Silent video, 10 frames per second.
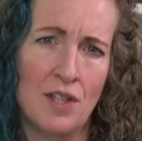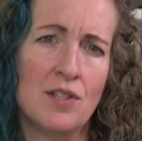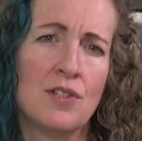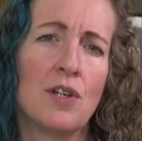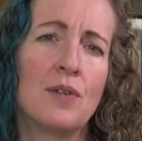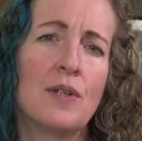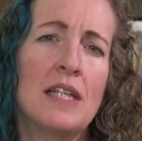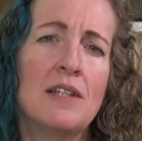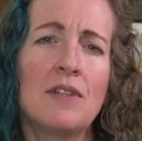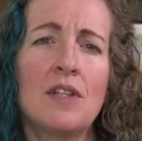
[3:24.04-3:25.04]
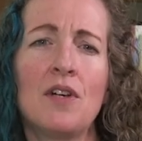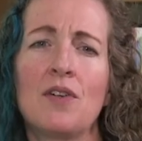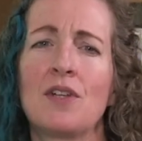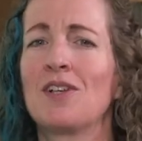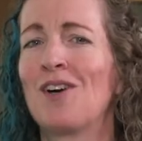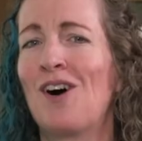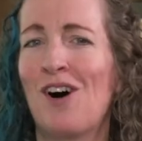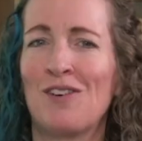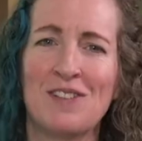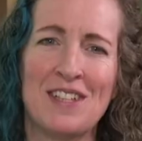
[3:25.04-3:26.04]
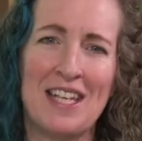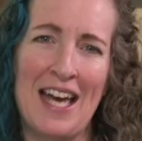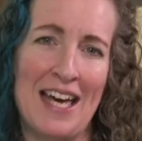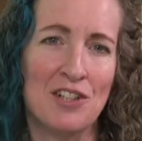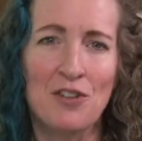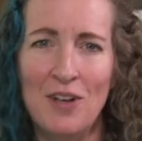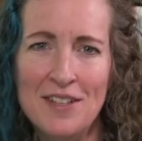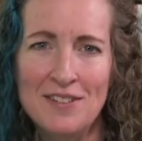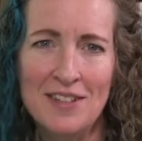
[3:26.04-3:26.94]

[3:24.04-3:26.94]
So even though they're often categorized